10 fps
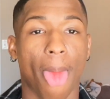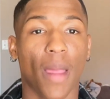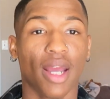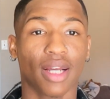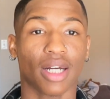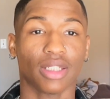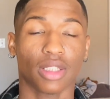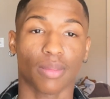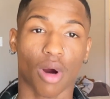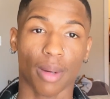Hey guys,
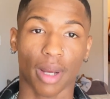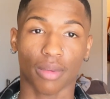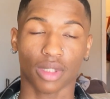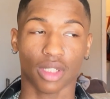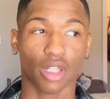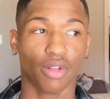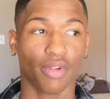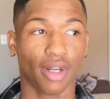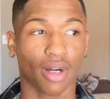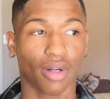it's Mari back with another
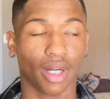video,